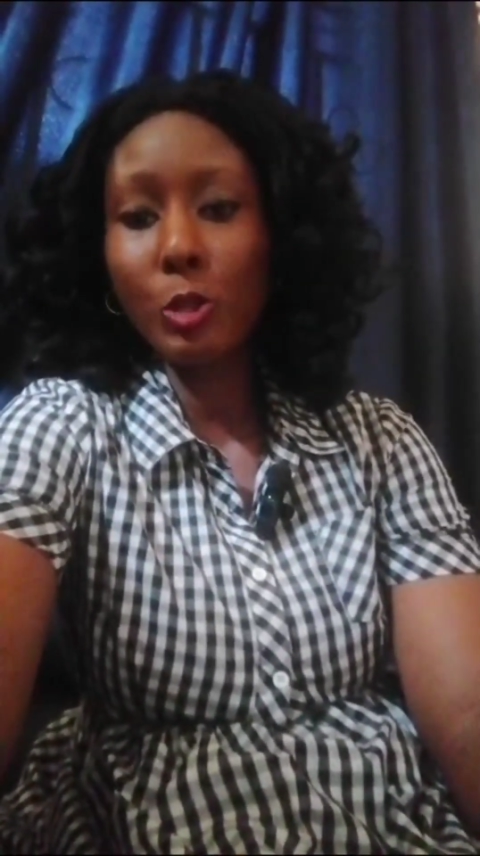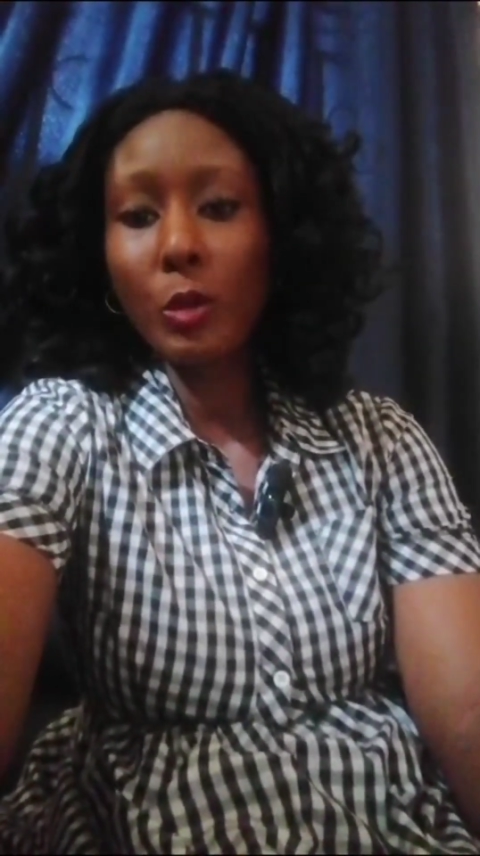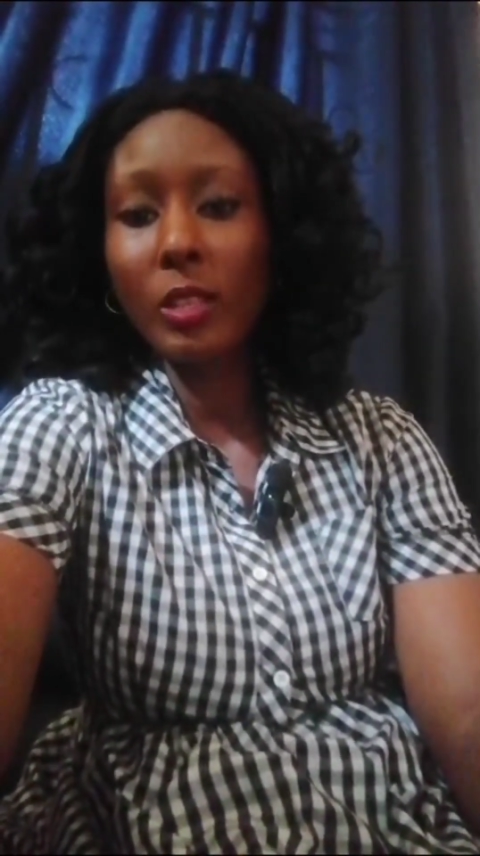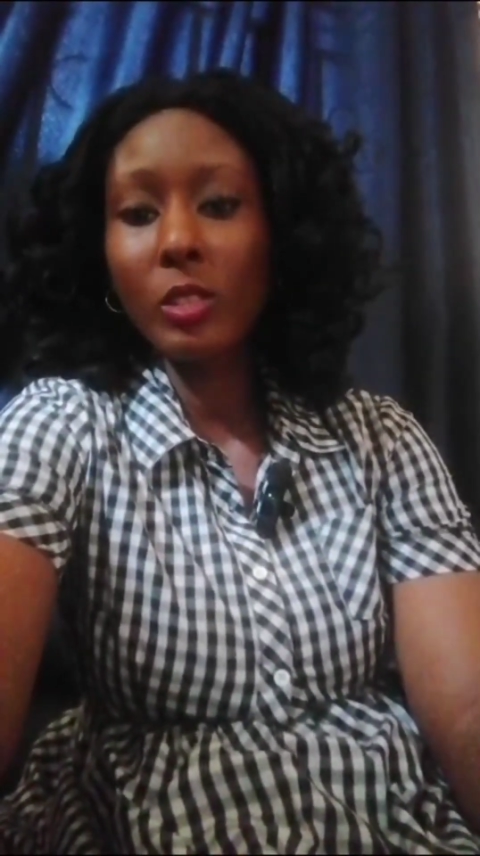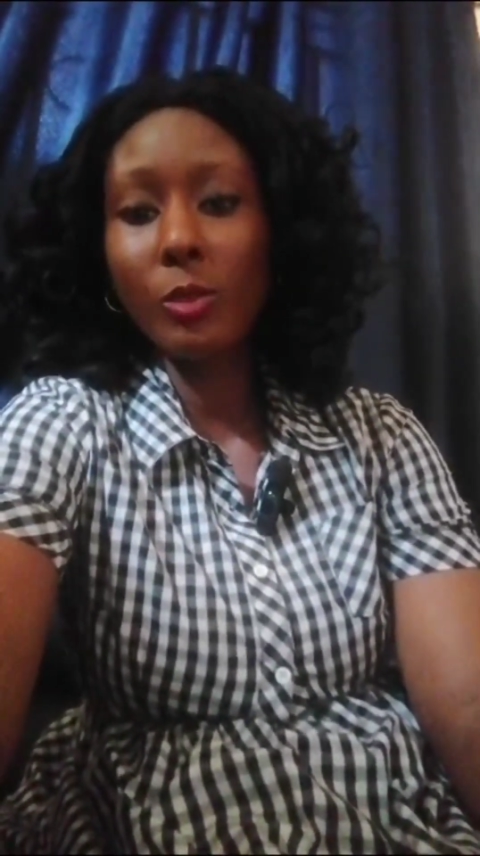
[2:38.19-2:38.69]
how
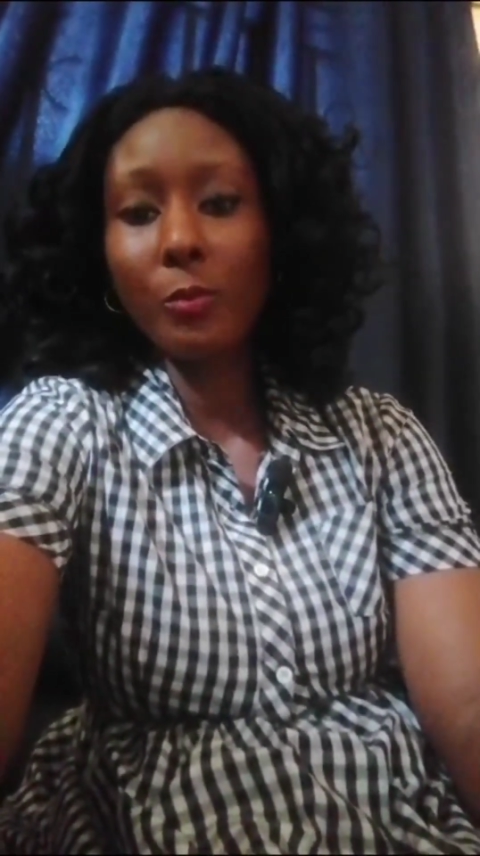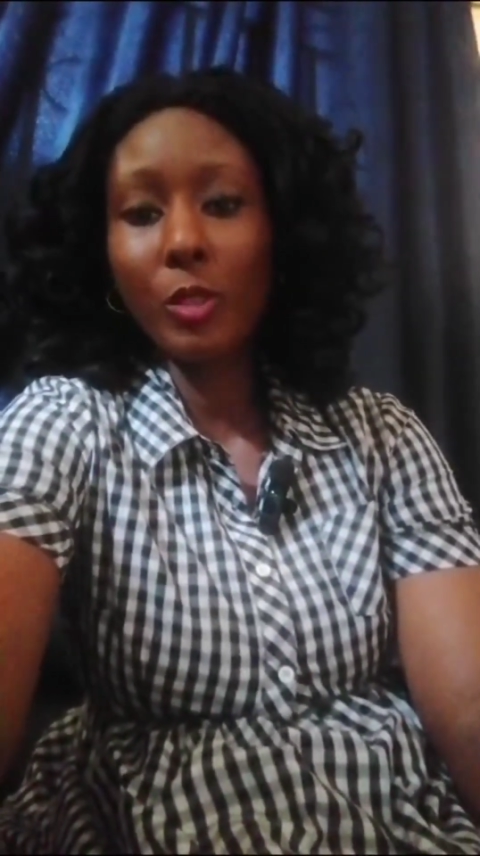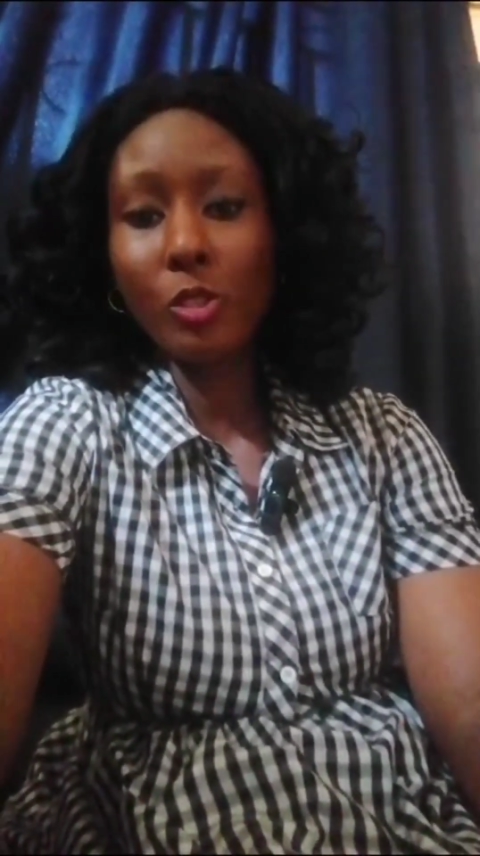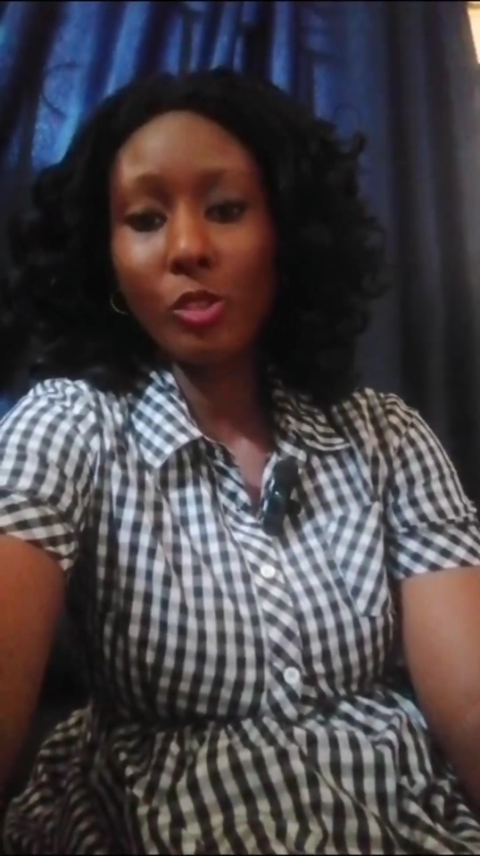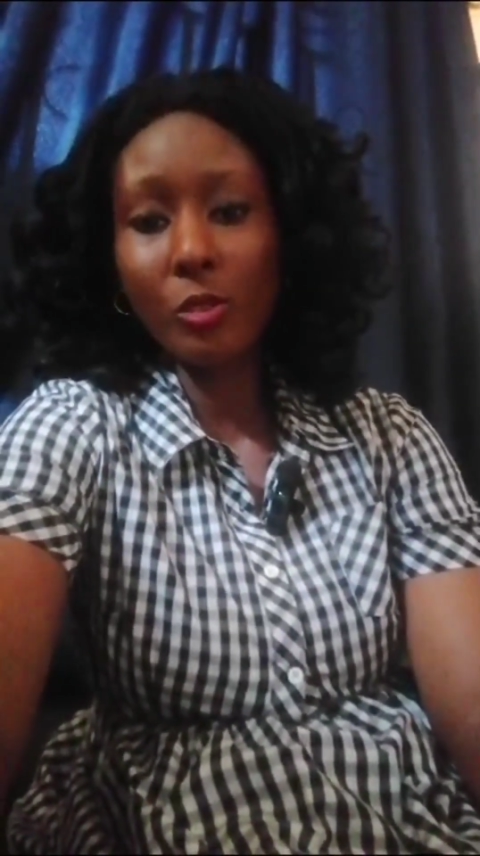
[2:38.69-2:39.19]
to edit your
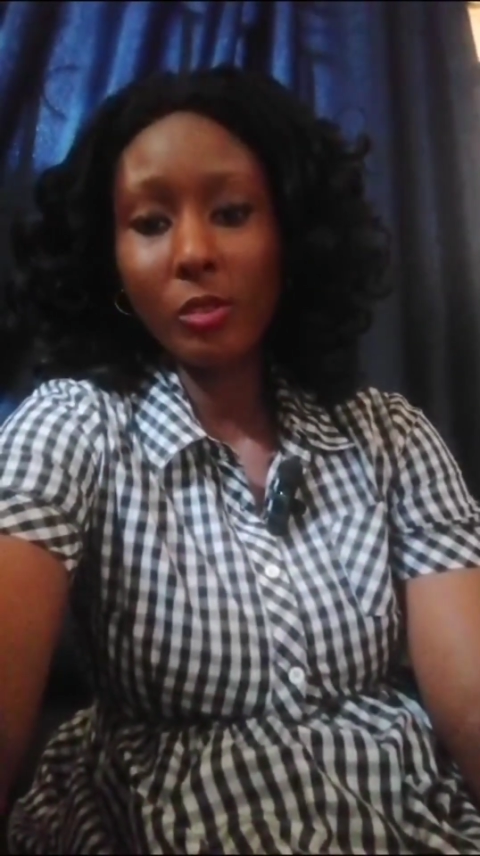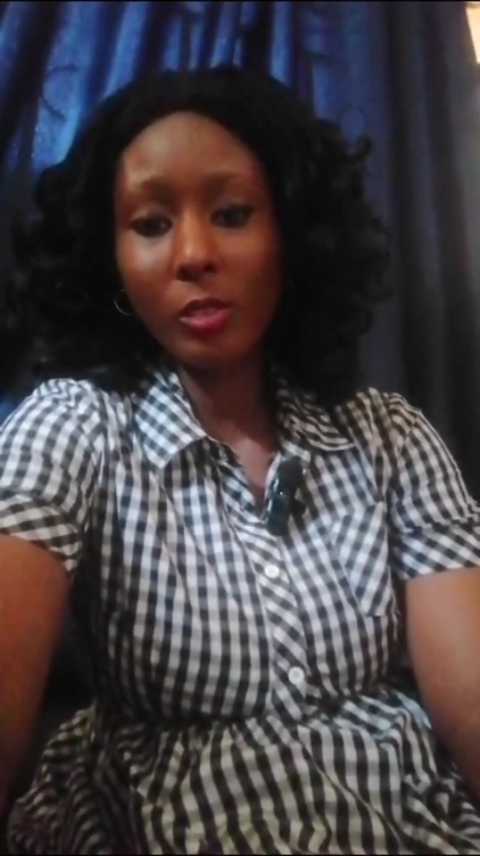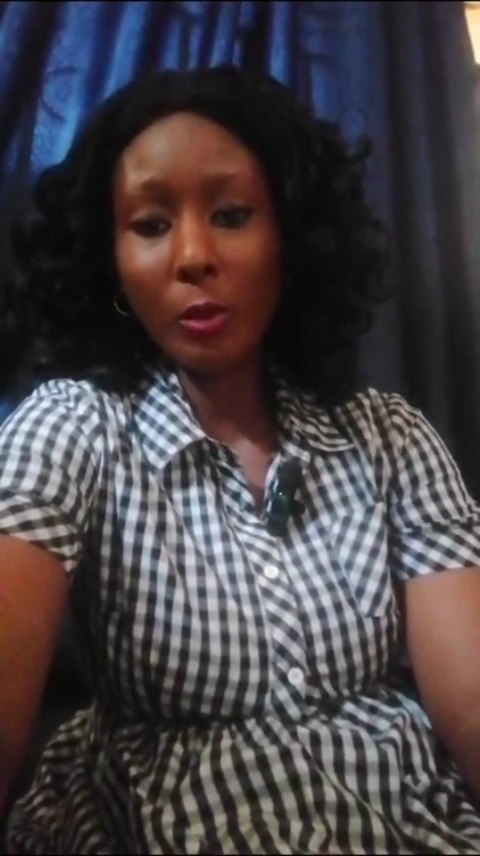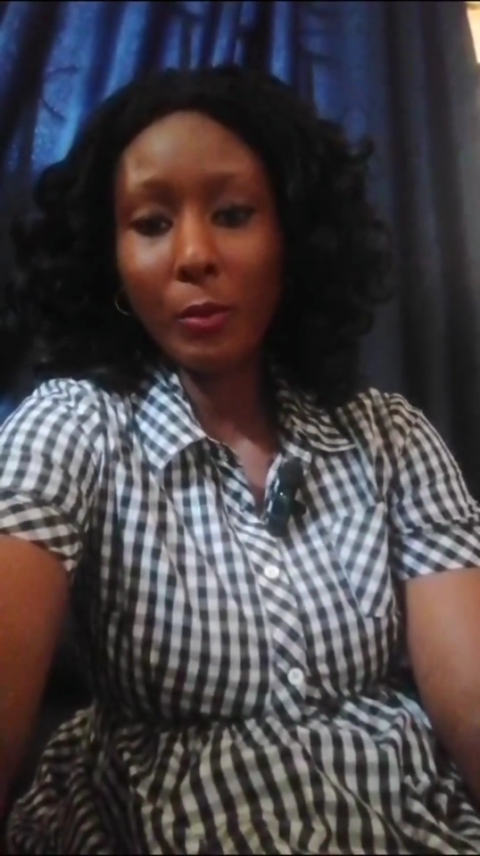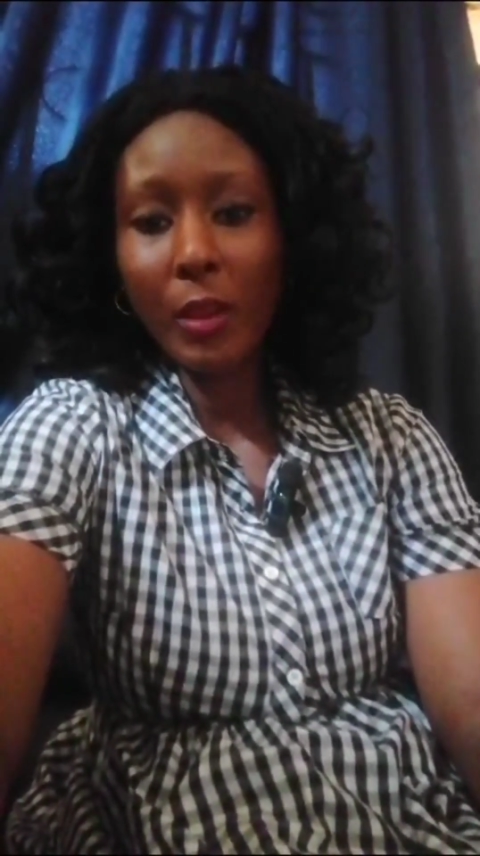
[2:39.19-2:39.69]
pictures
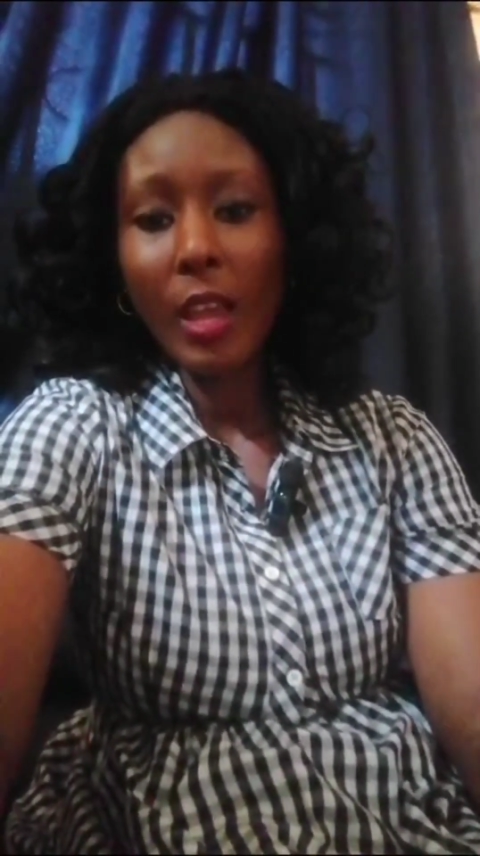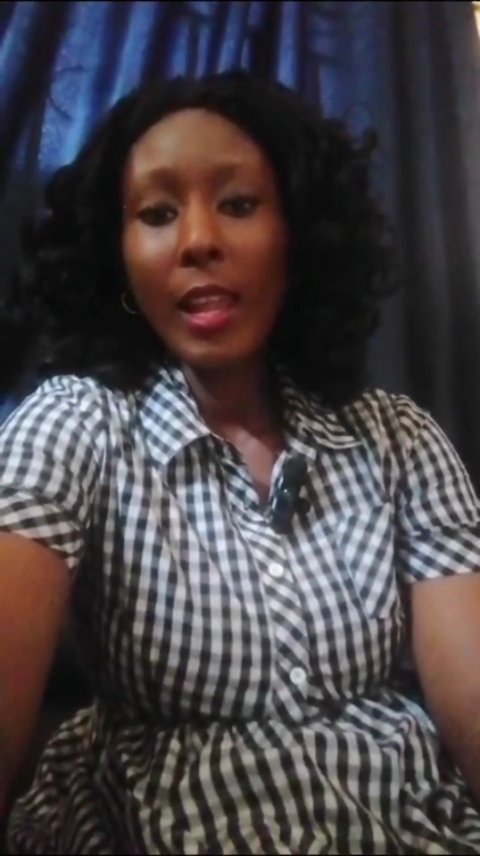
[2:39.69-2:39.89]
yourself,